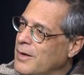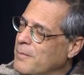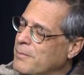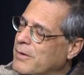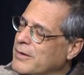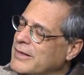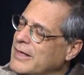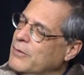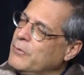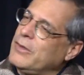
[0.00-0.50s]

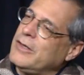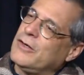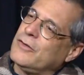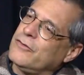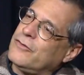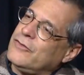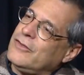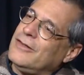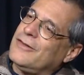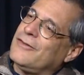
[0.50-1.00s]
but yet we don't
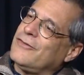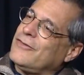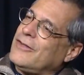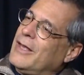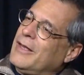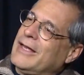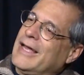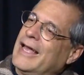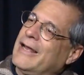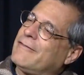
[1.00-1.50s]
see the
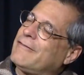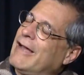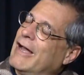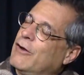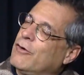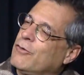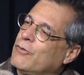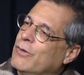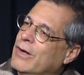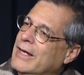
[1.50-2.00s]
same kind of
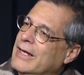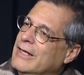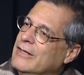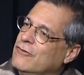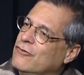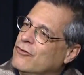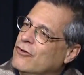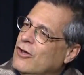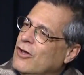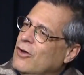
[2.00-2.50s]

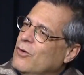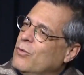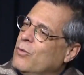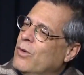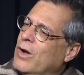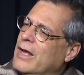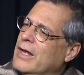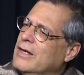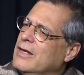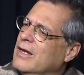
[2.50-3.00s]
outrage
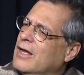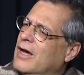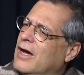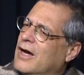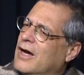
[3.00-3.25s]
when